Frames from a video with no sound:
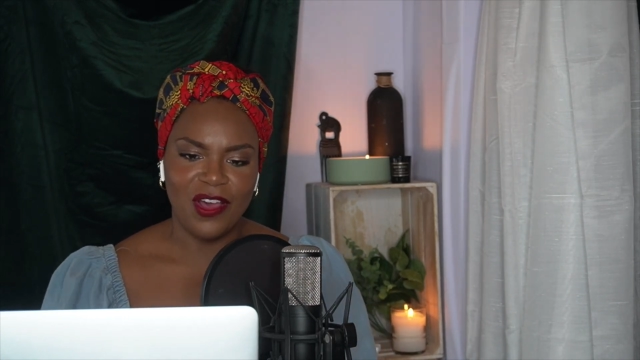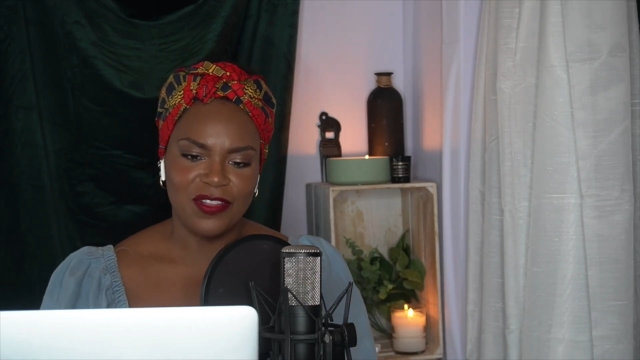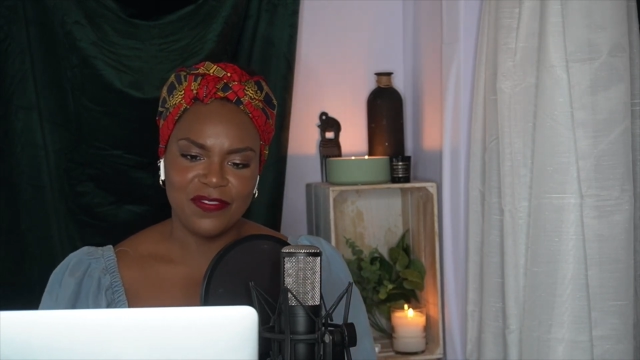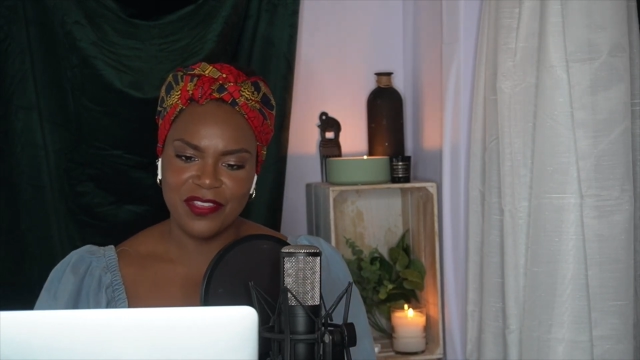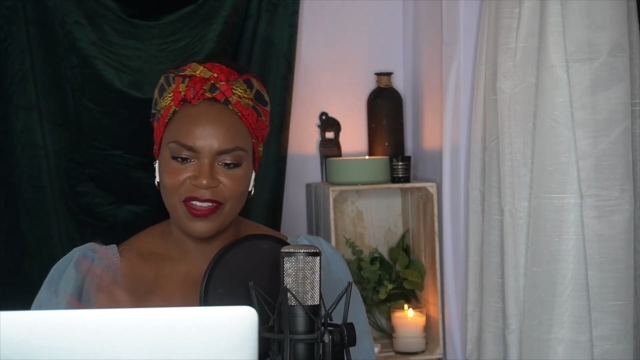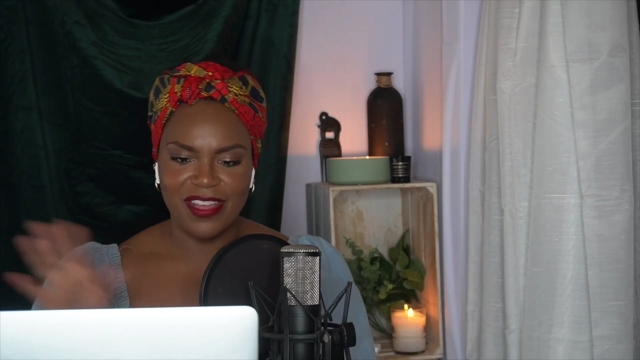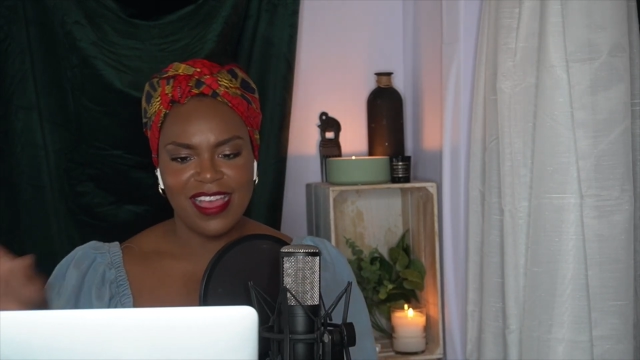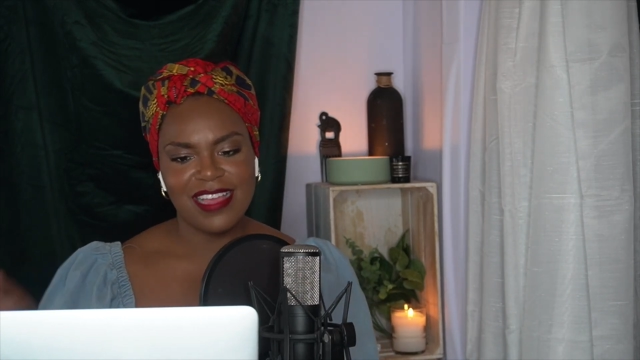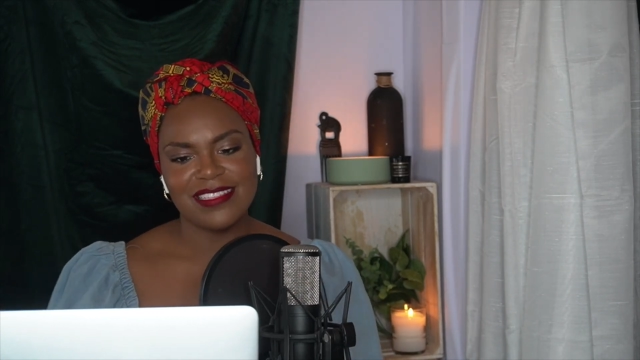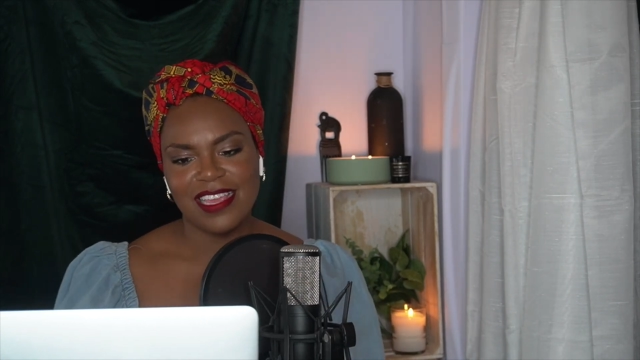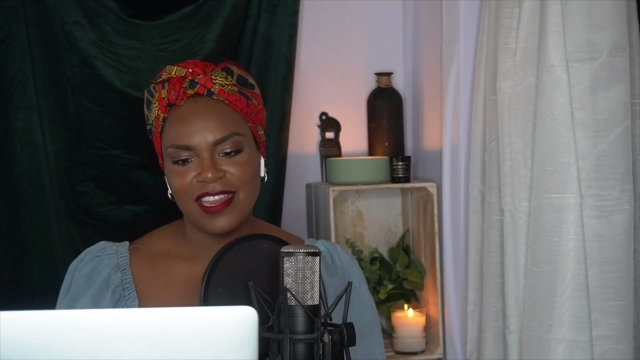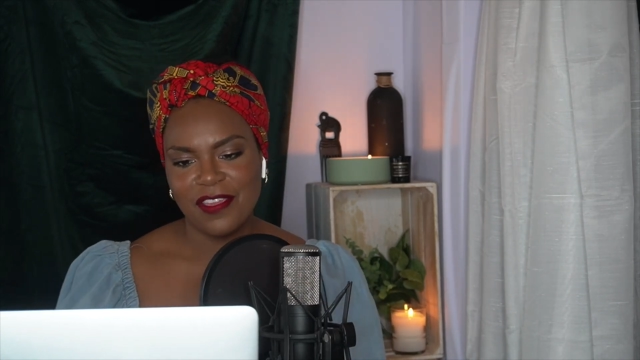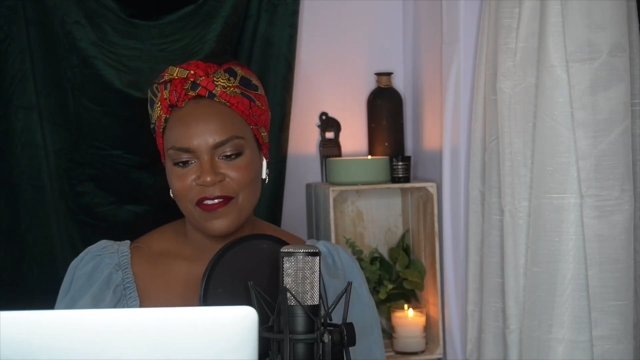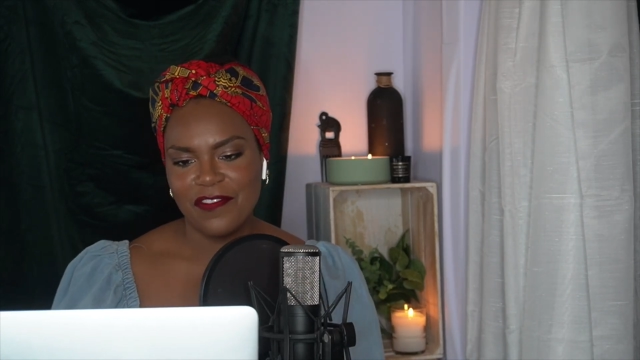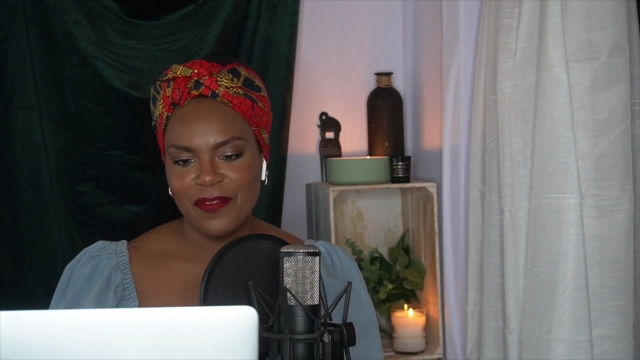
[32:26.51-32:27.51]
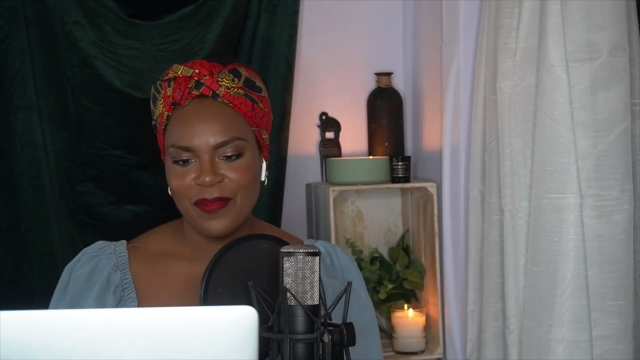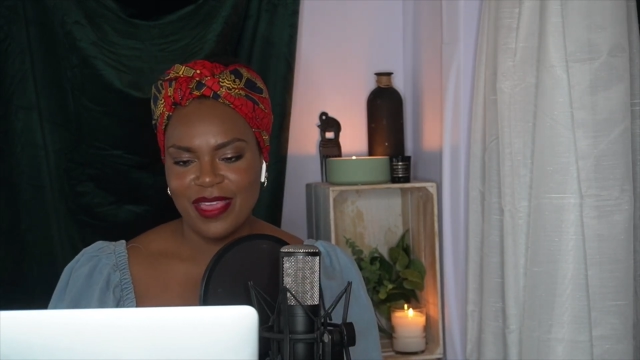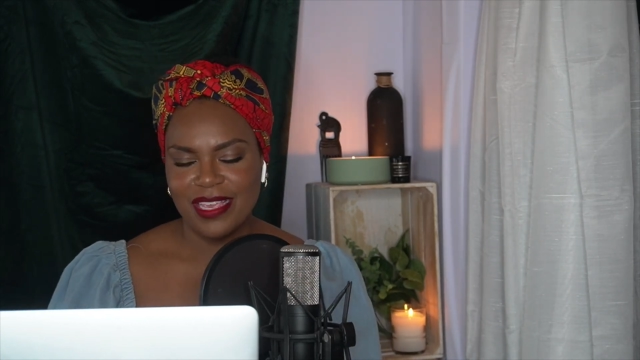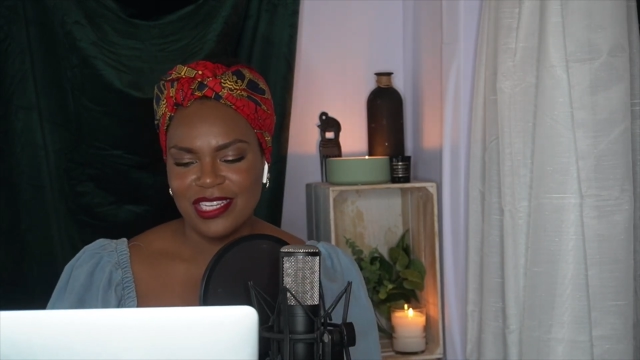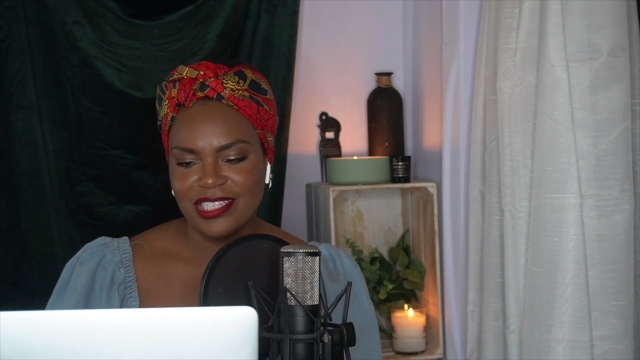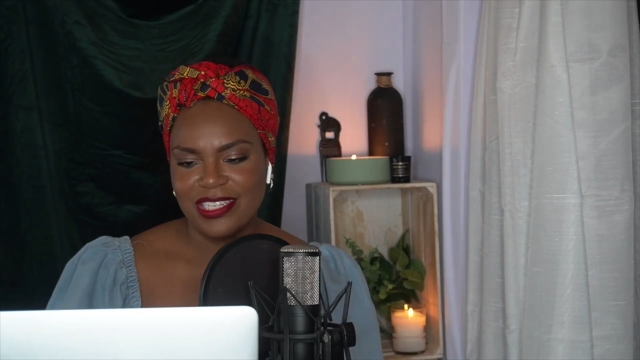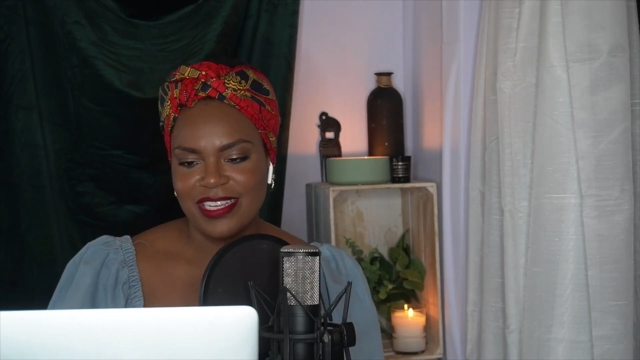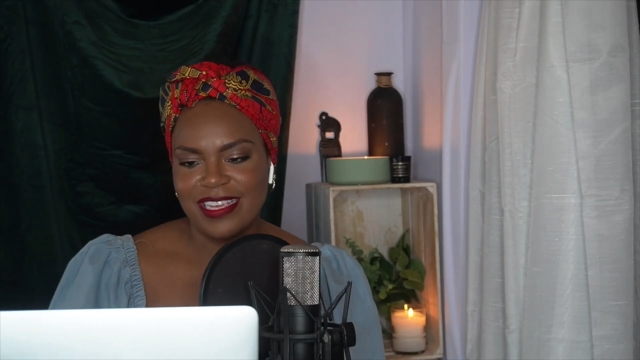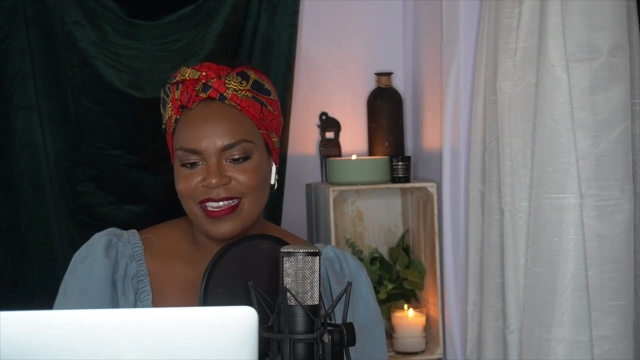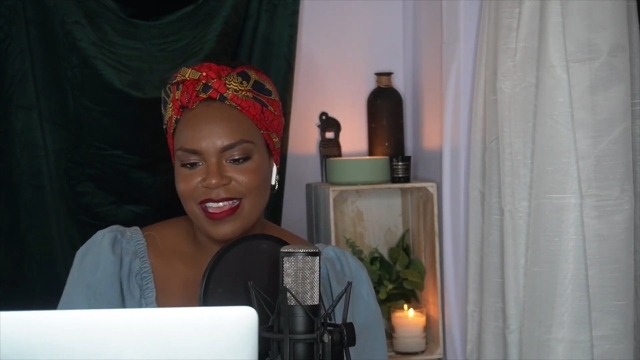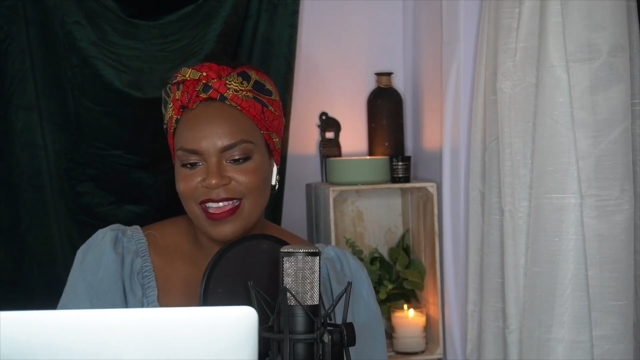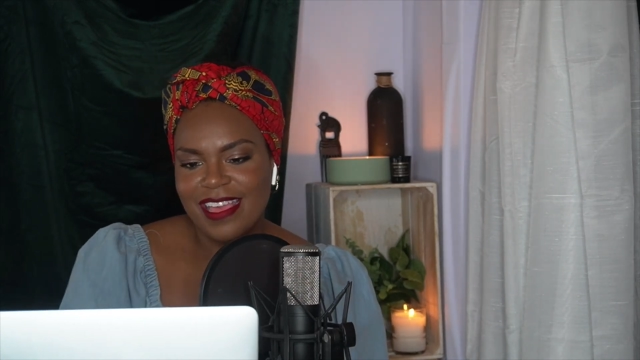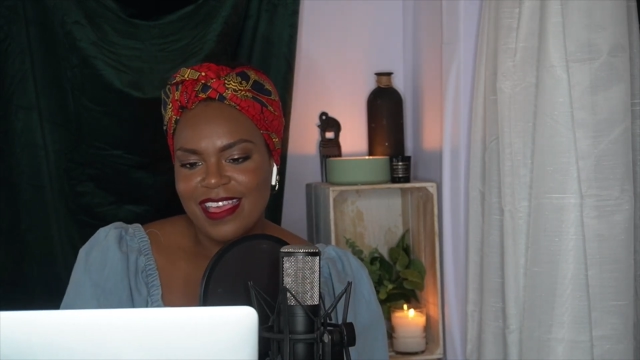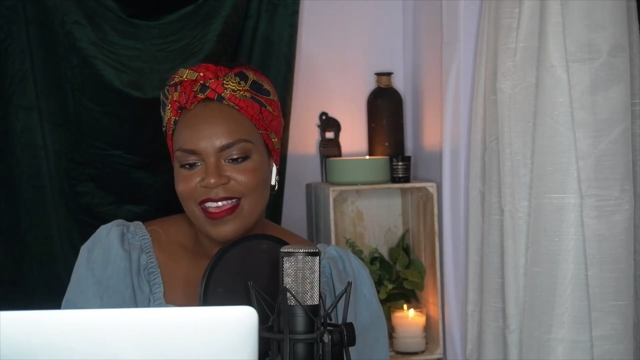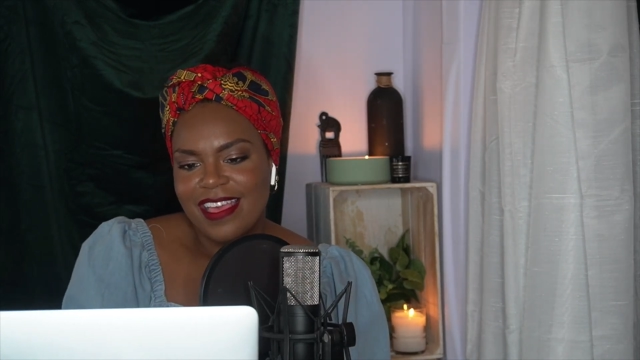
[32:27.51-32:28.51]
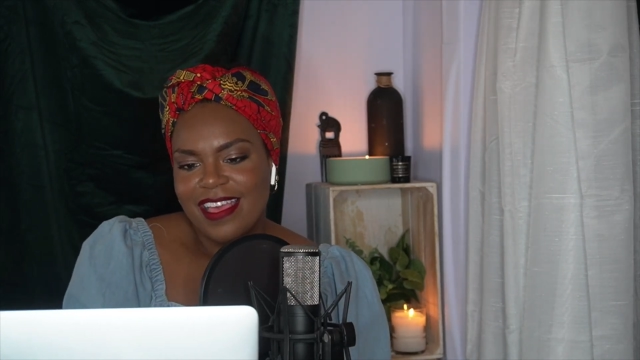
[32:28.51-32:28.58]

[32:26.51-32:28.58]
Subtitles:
all of your contact information